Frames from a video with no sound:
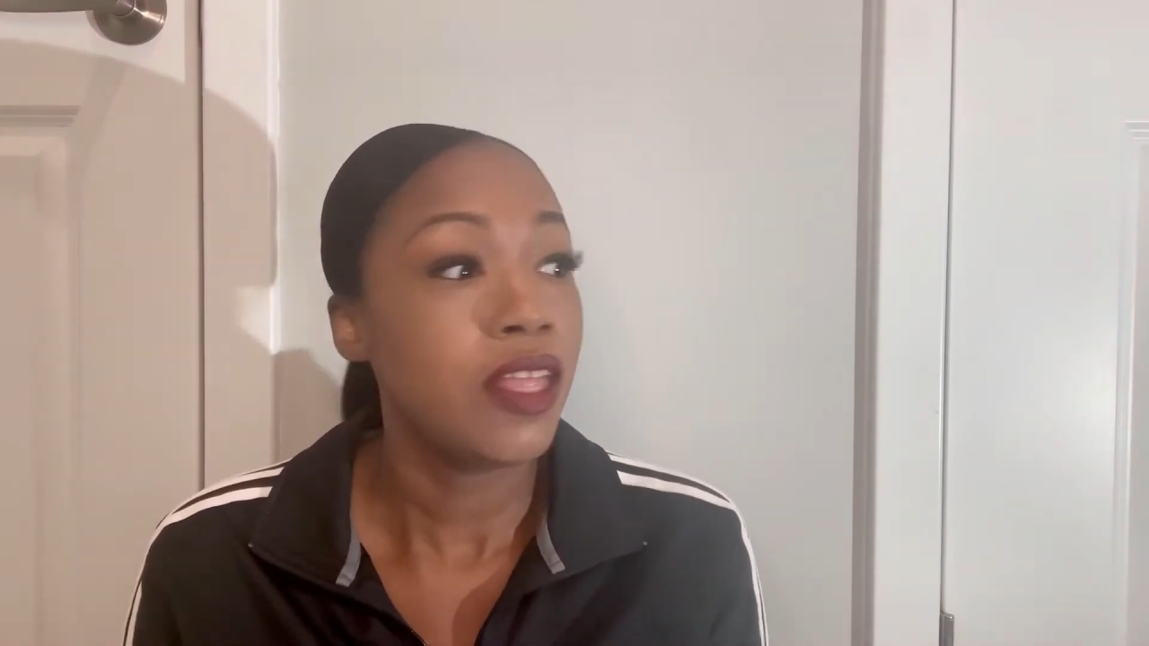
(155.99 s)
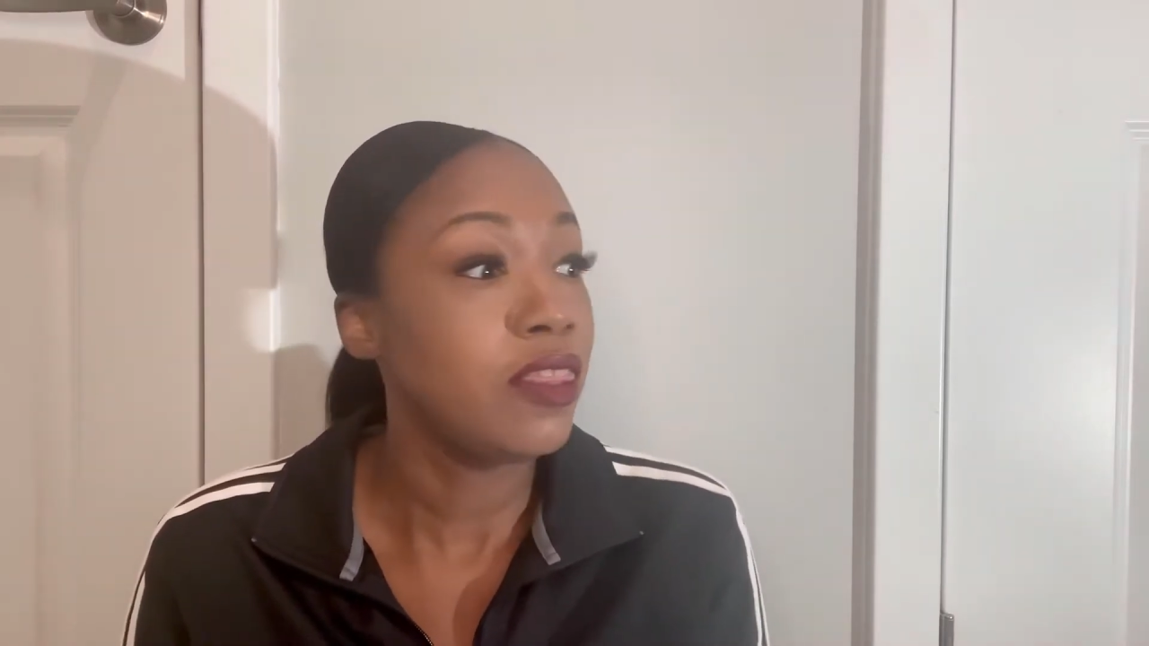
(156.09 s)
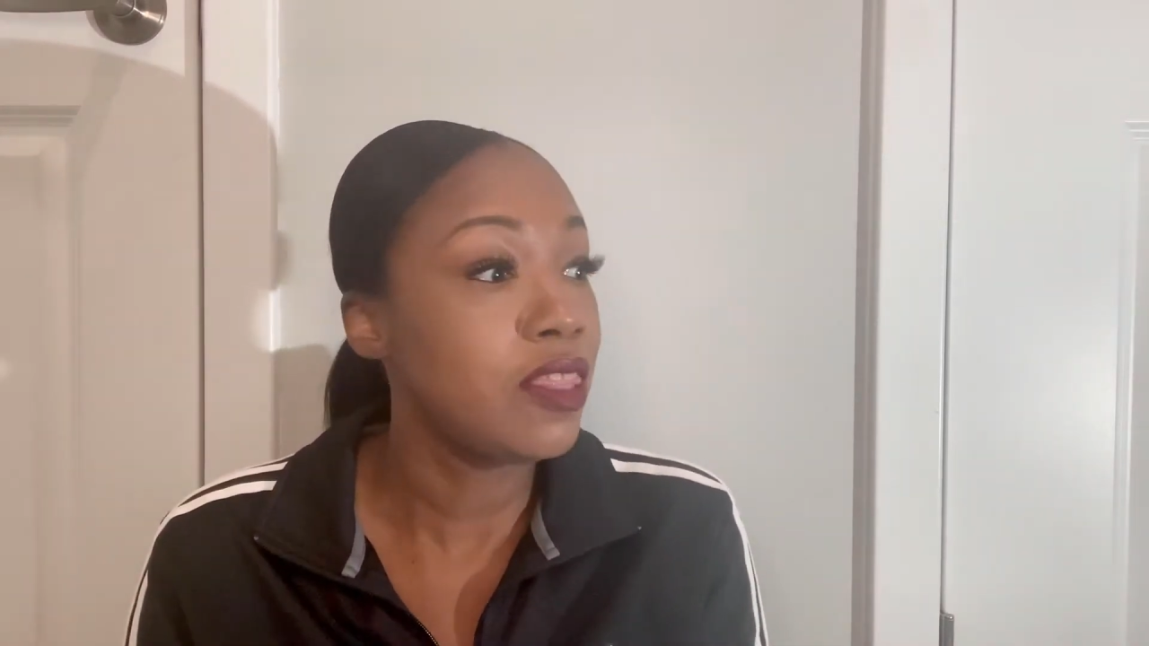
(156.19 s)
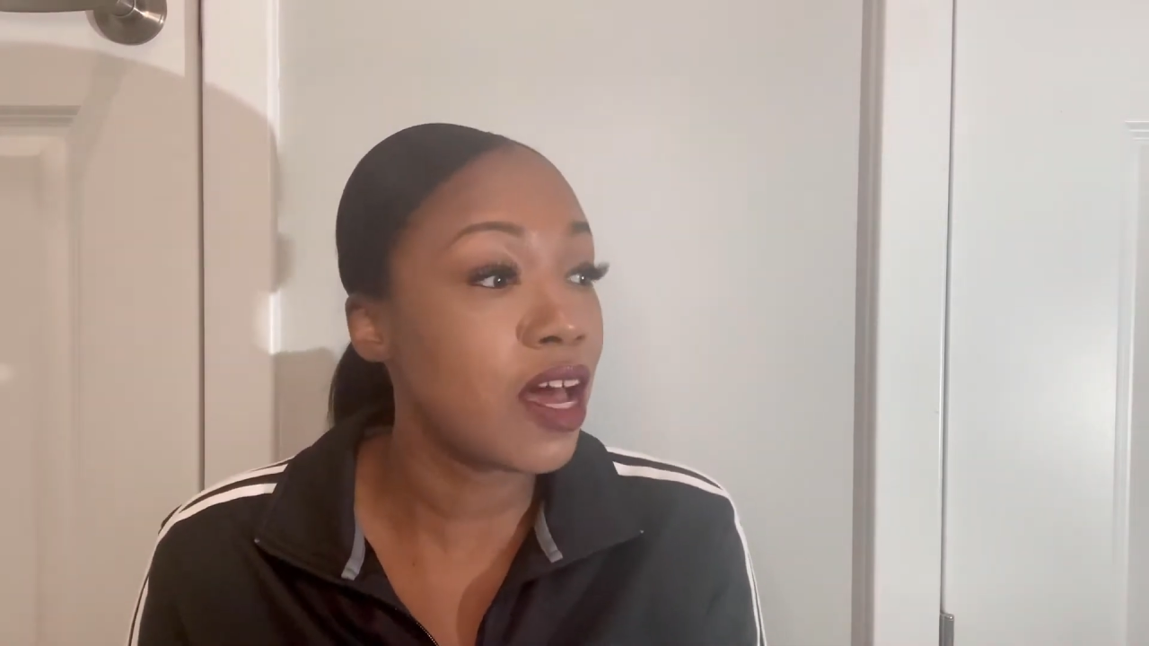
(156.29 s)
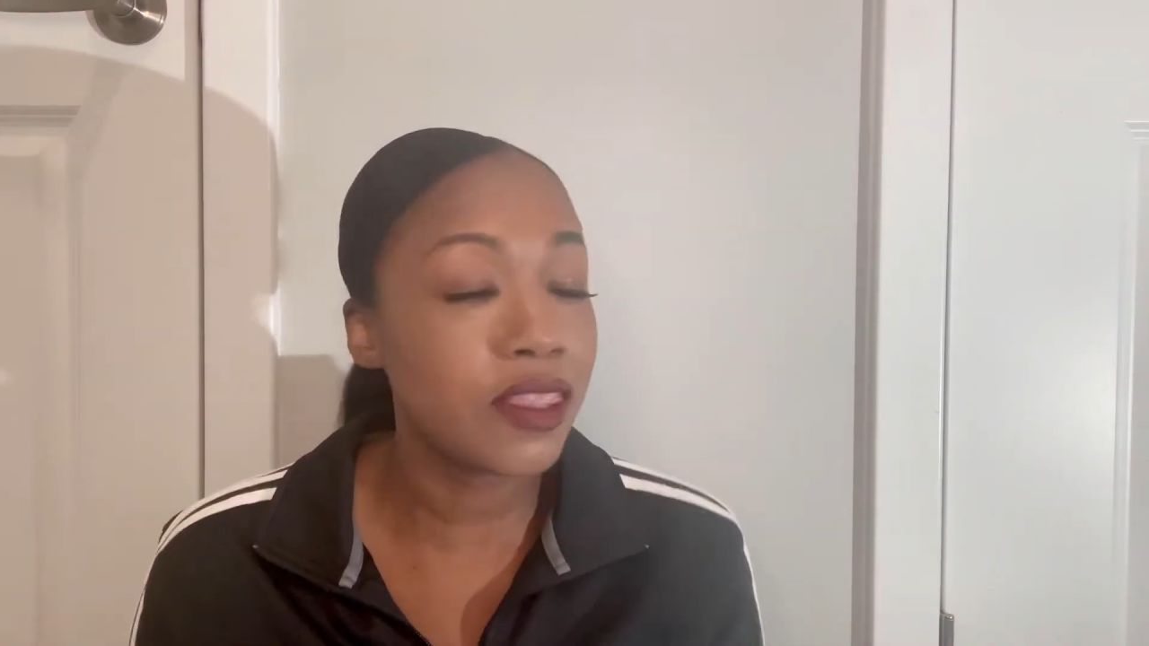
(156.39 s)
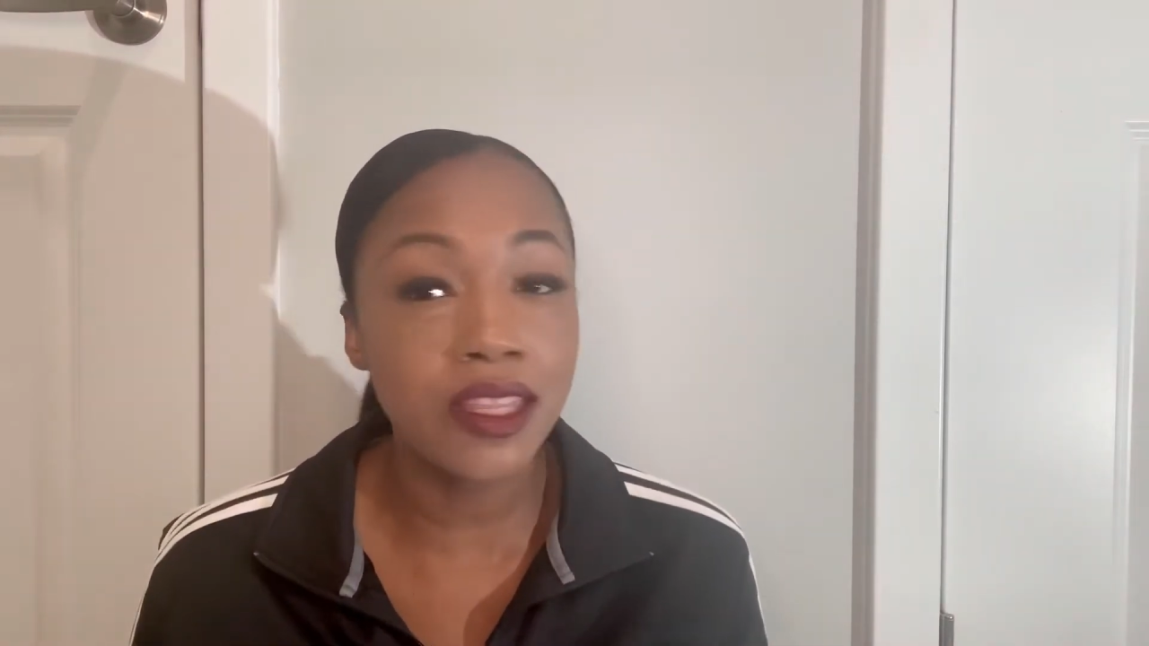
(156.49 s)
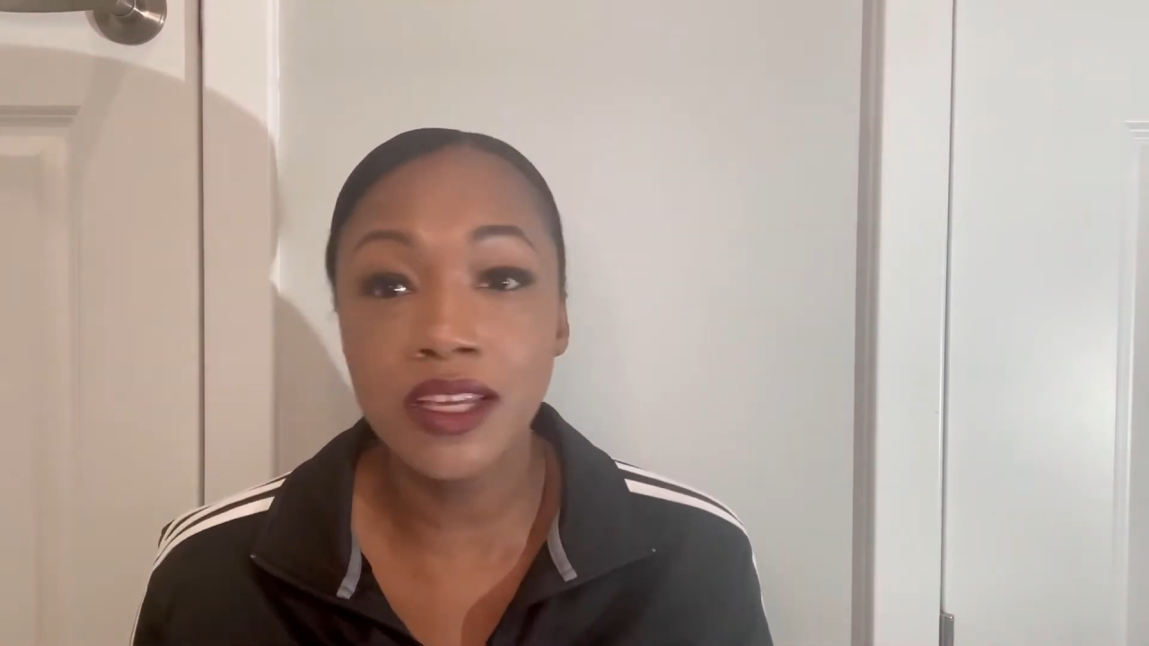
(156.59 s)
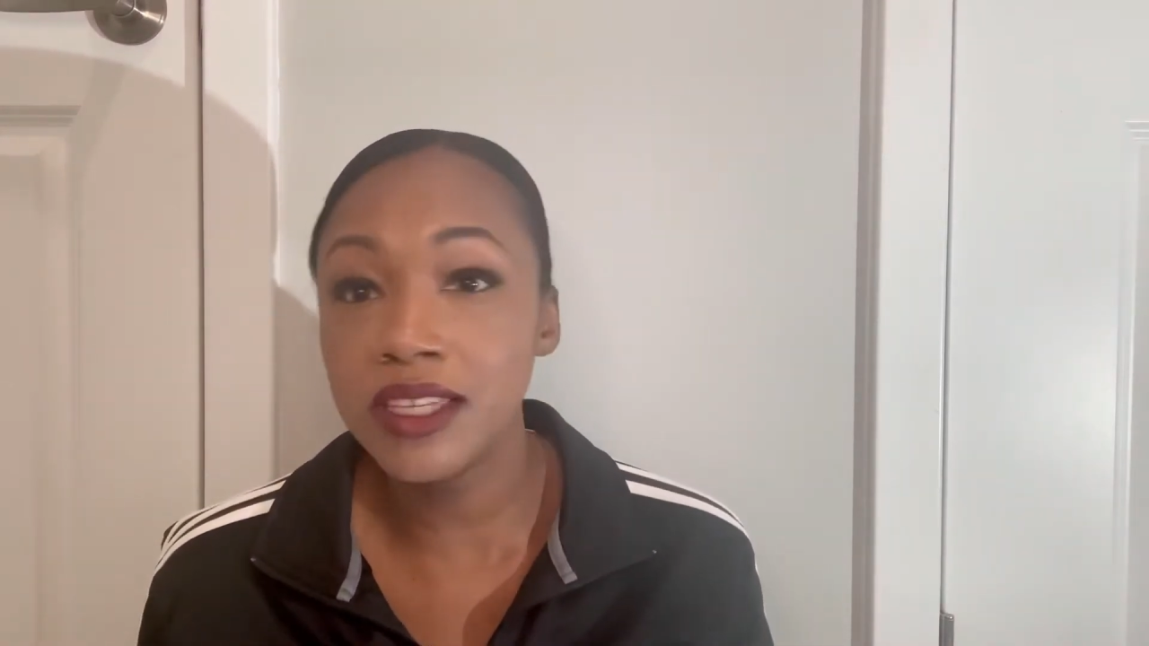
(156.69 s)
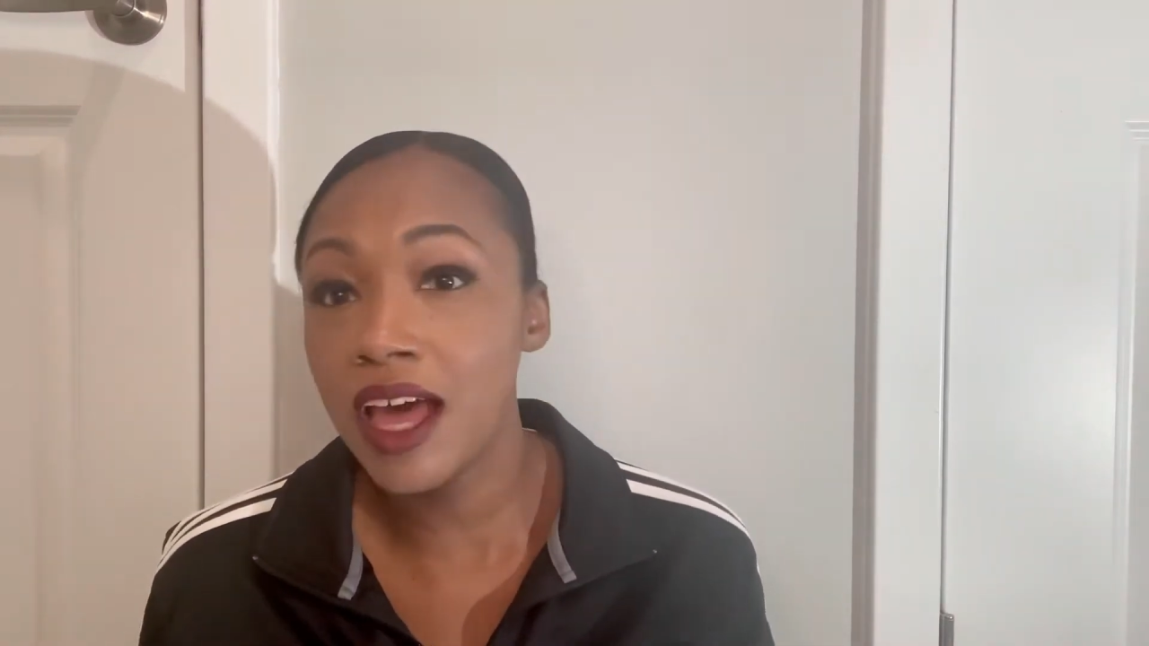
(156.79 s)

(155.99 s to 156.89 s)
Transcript: Nothing's